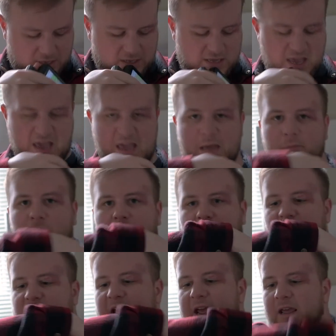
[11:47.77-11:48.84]

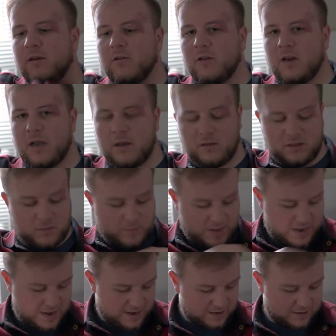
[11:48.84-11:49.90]
cable dangling out the
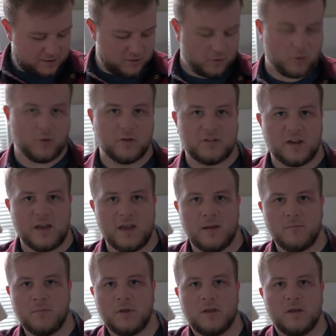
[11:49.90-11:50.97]
back the whole time,